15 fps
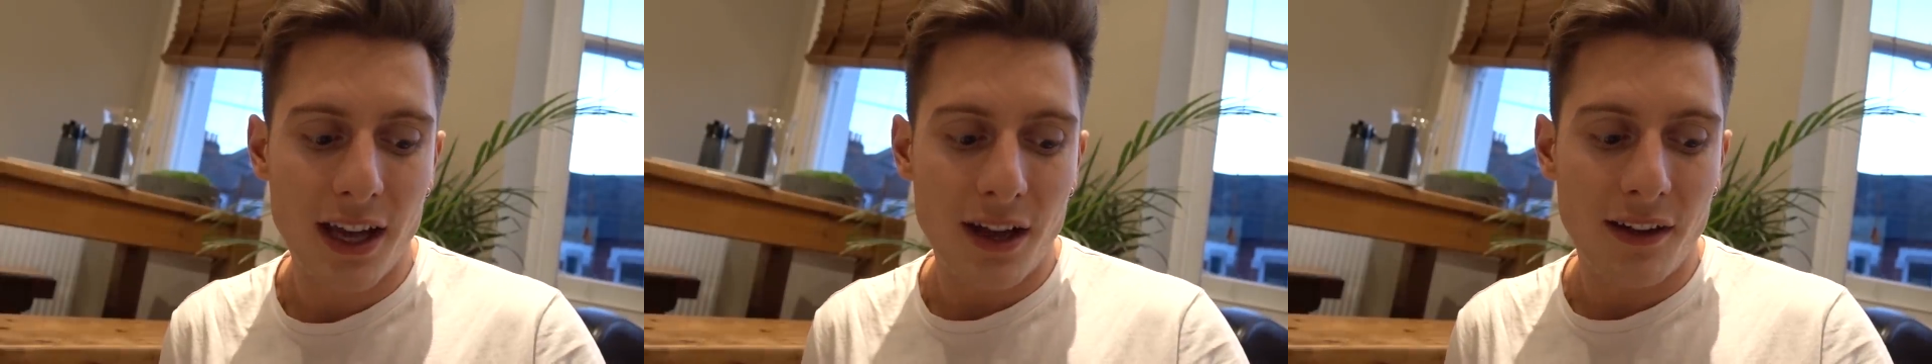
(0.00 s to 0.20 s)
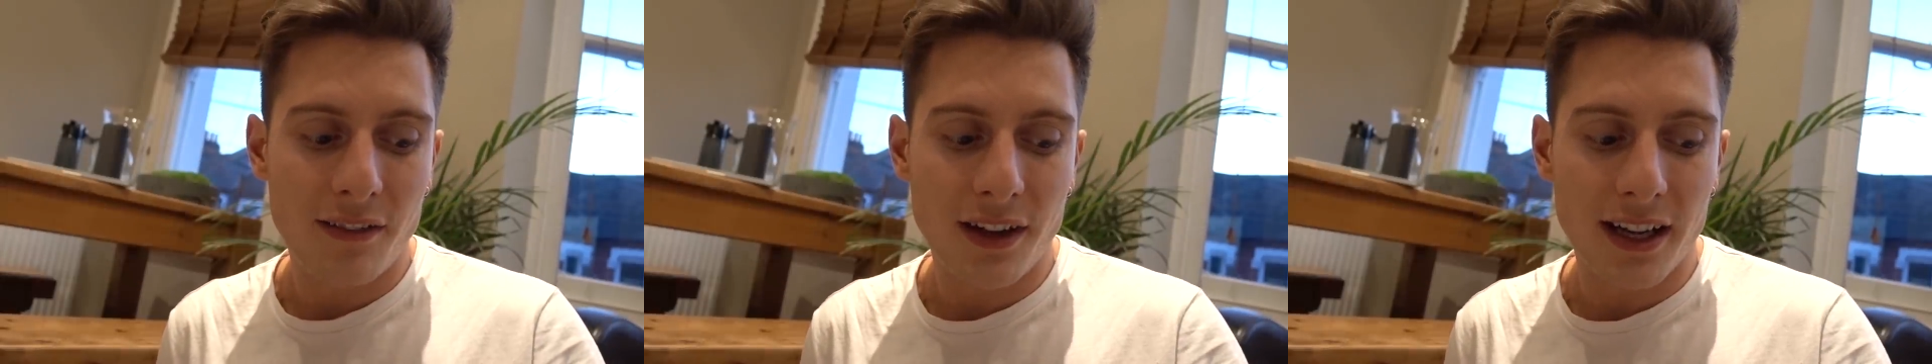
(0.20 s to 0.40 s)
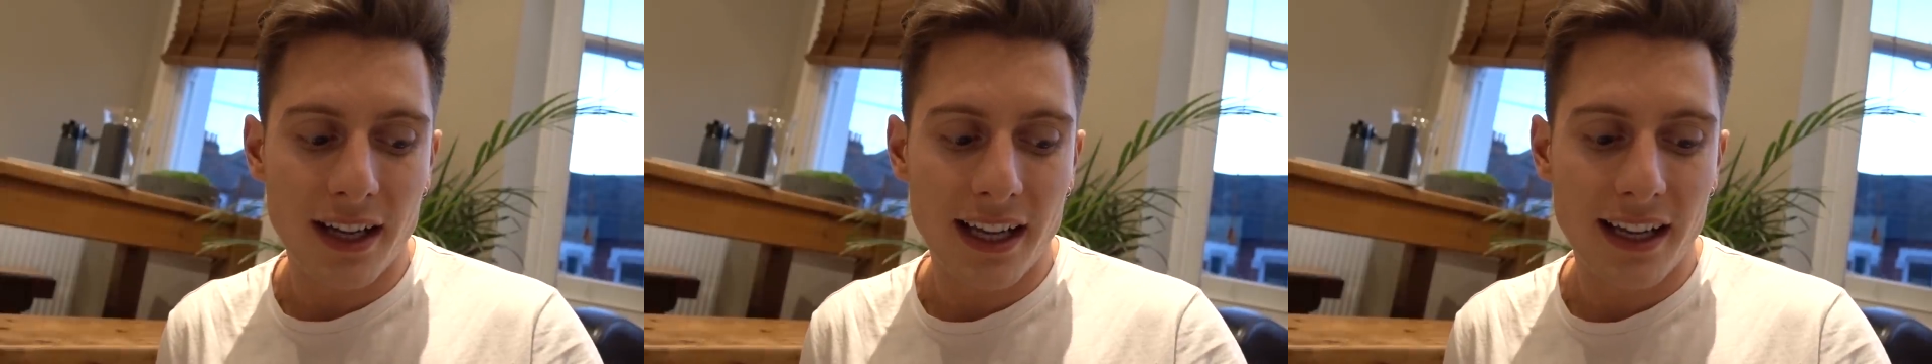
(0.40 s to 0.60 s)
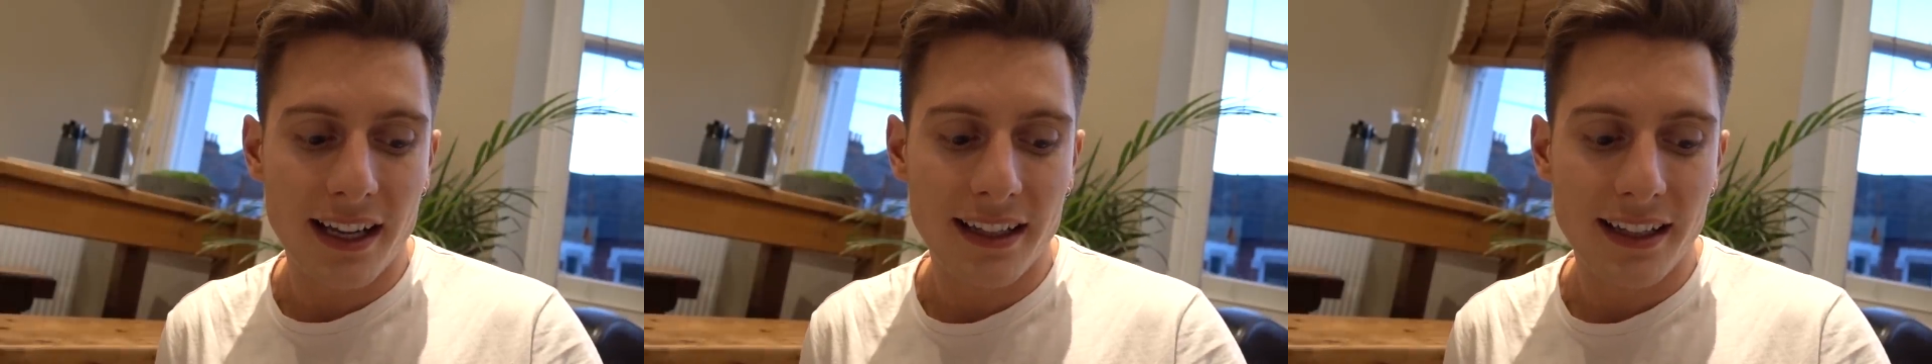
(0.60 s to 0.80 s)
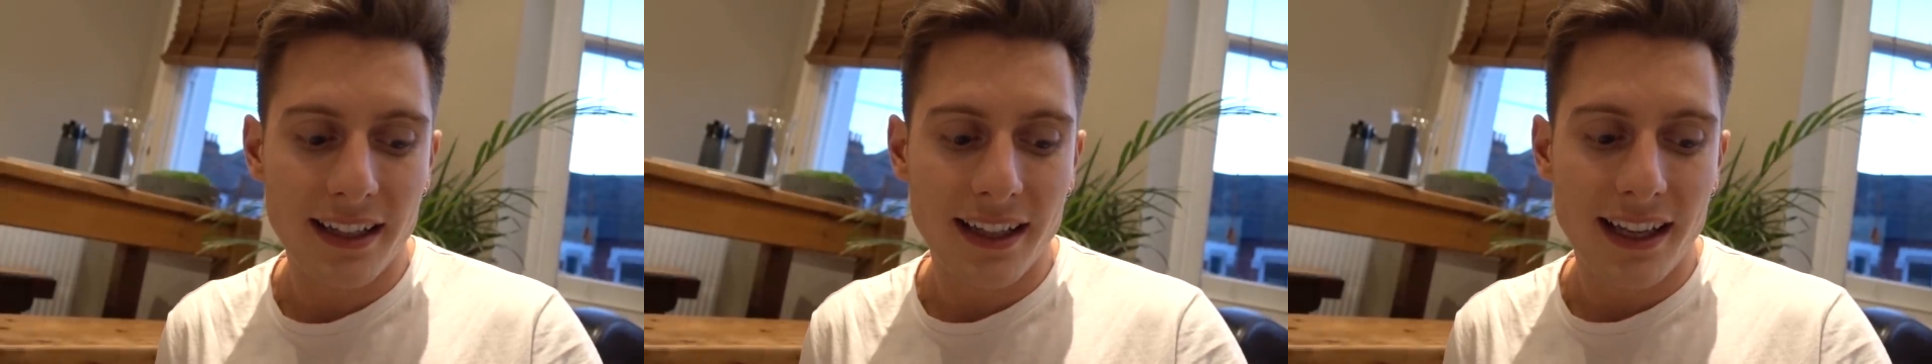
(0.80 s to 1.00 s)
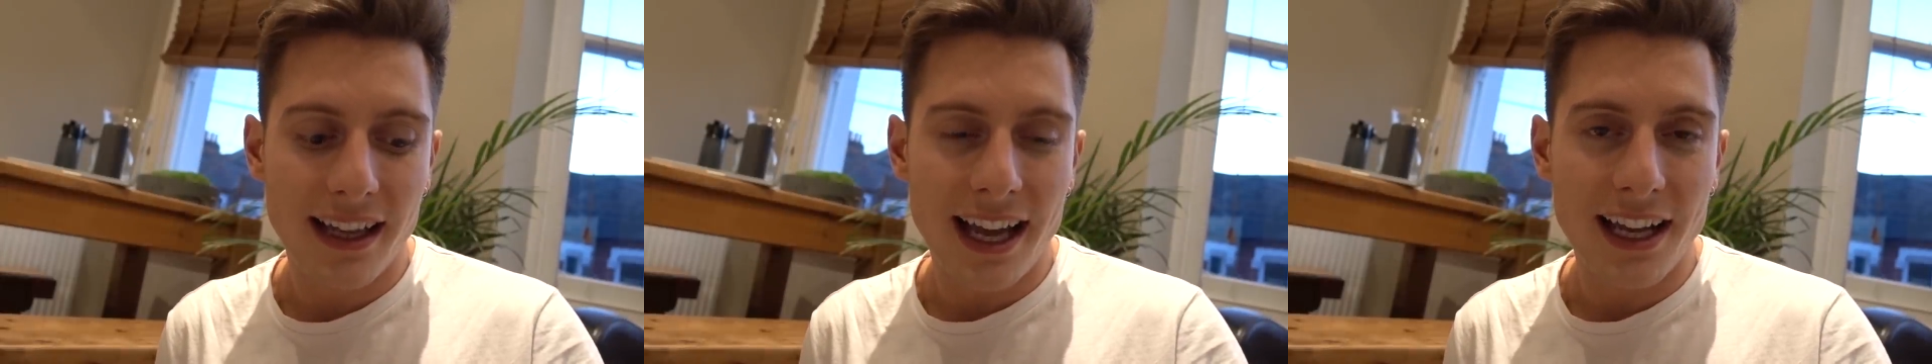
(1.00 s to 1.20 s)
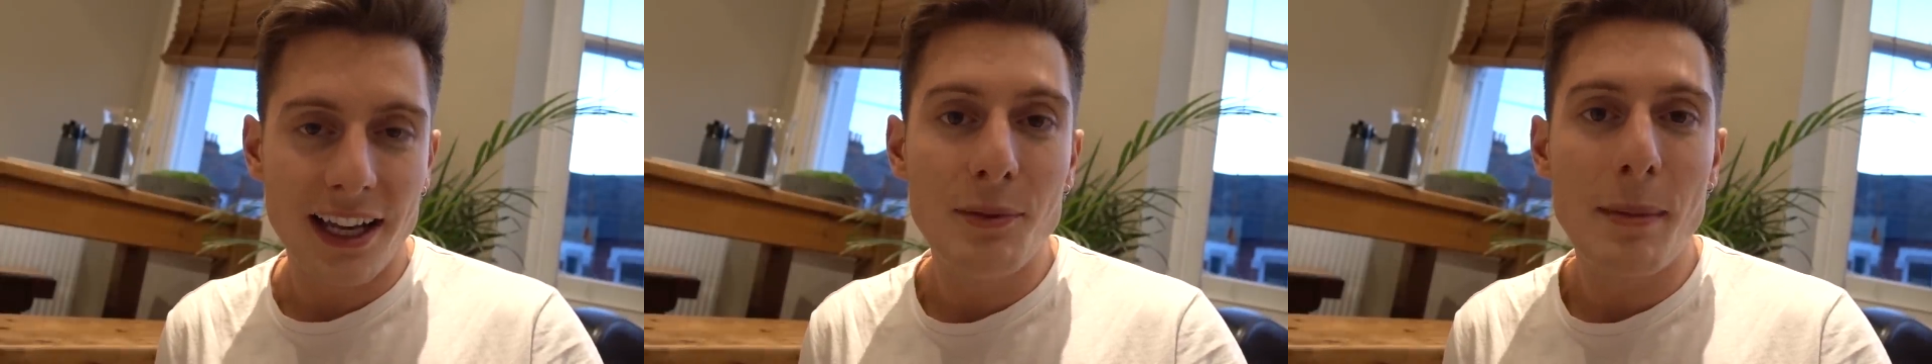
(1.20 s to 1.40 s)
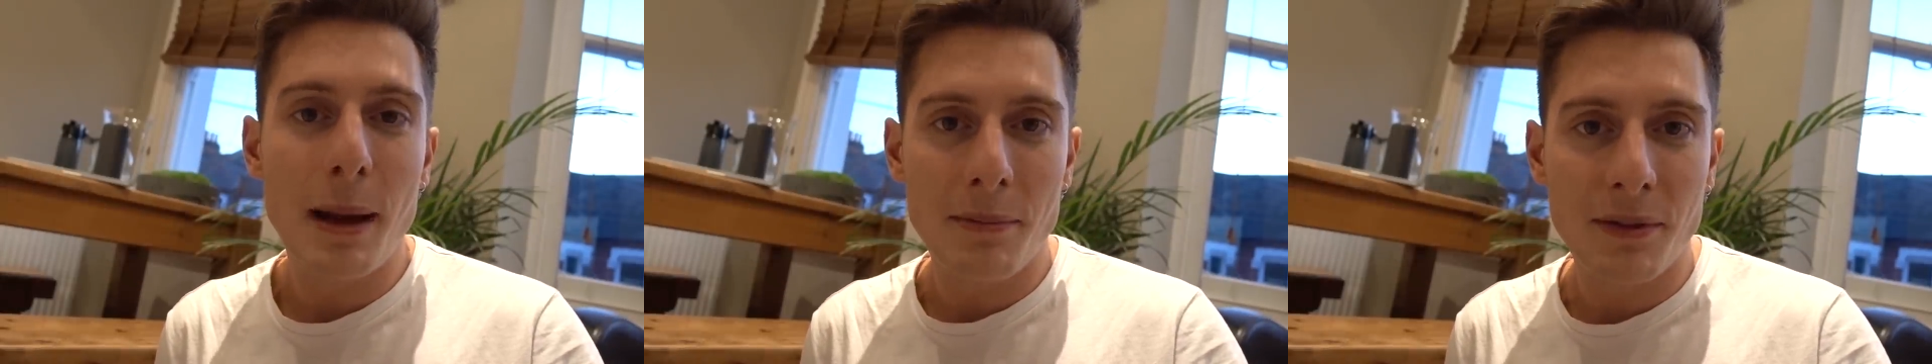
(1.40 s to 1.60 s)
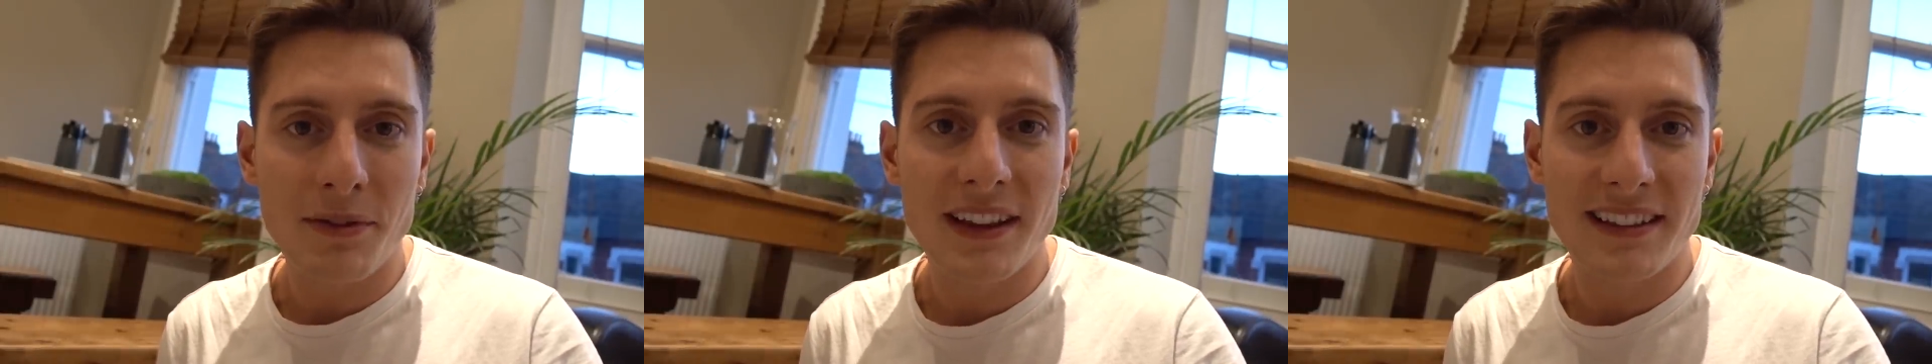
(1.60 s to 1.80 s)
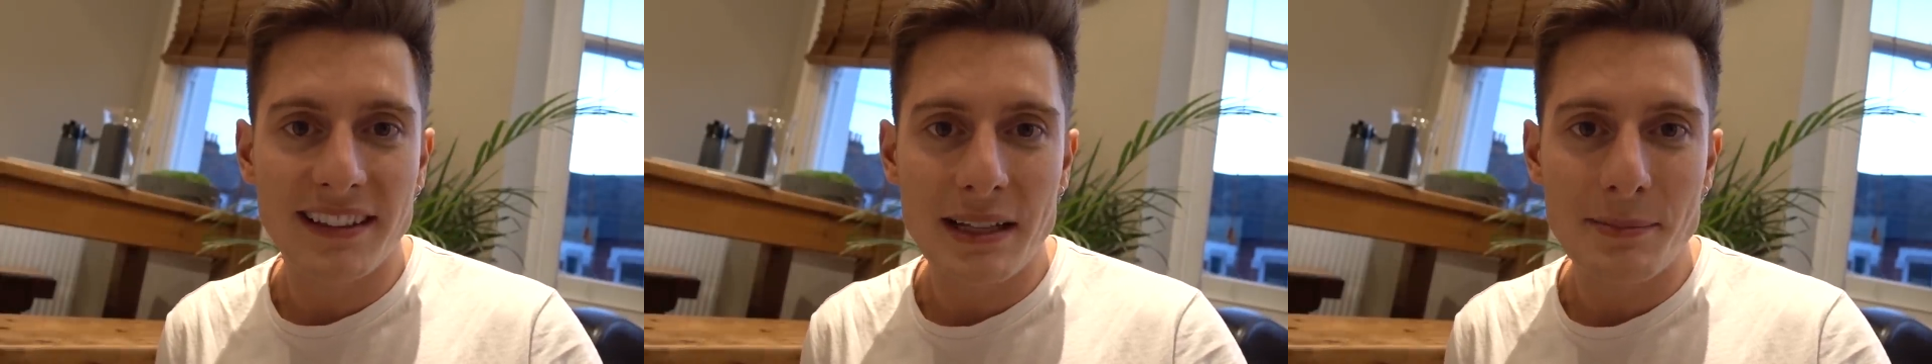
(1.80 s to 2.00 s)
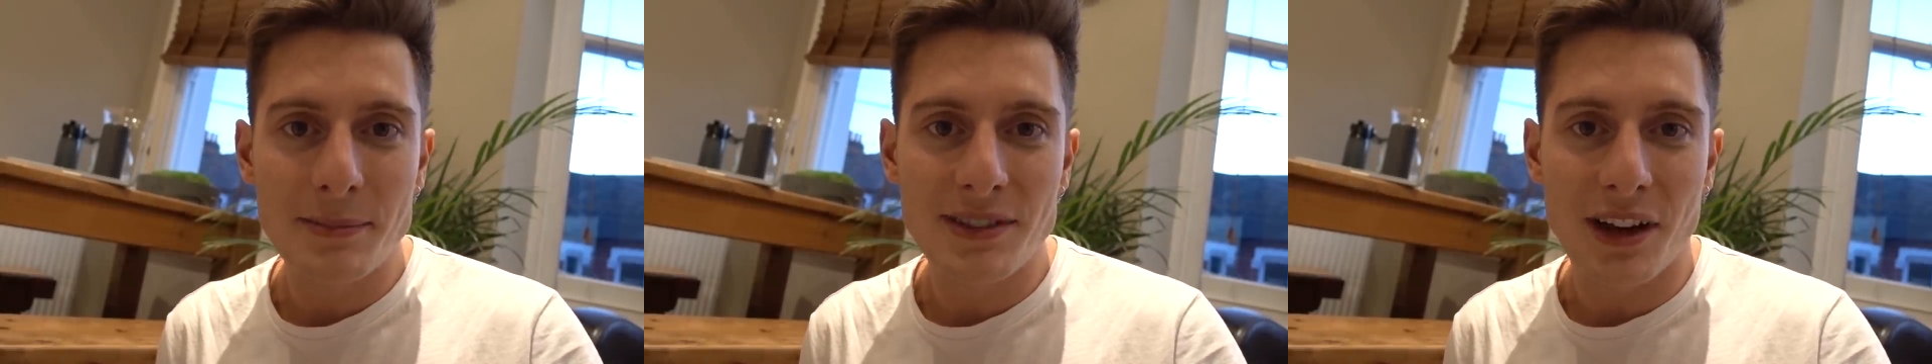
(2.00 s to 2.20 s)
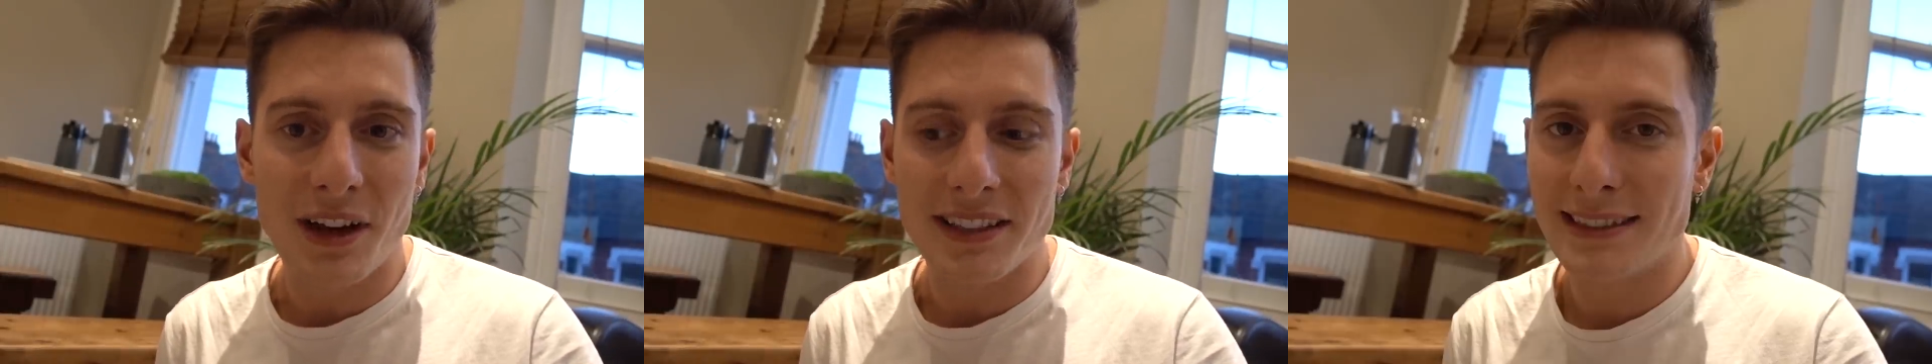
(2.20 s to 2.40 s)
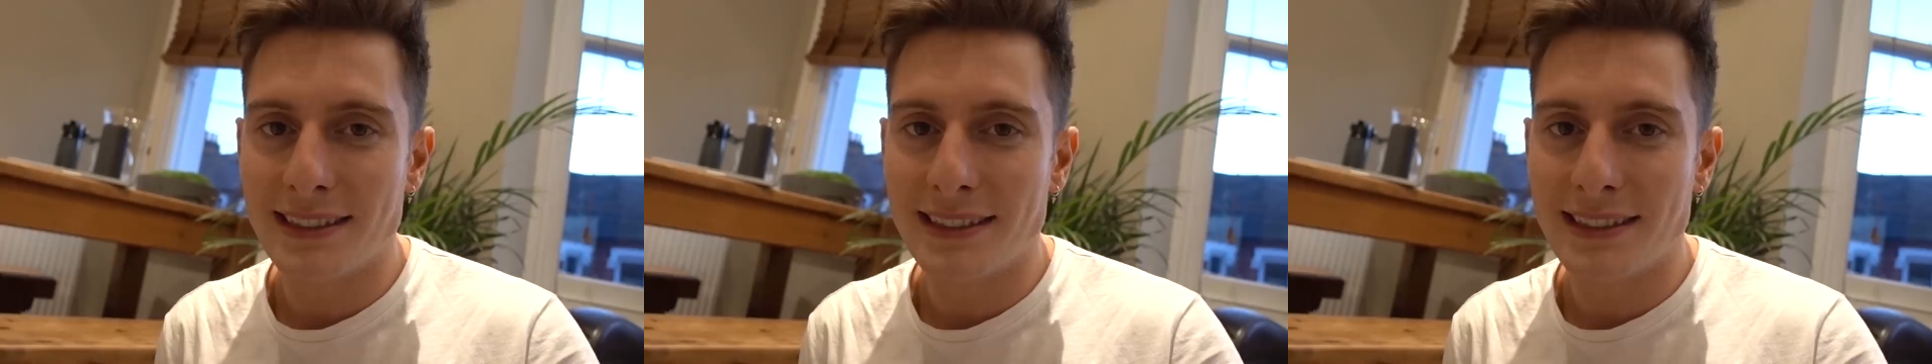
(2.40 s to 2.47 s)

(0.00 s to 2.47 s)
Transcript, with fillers: I've got a, a new member of the team starting.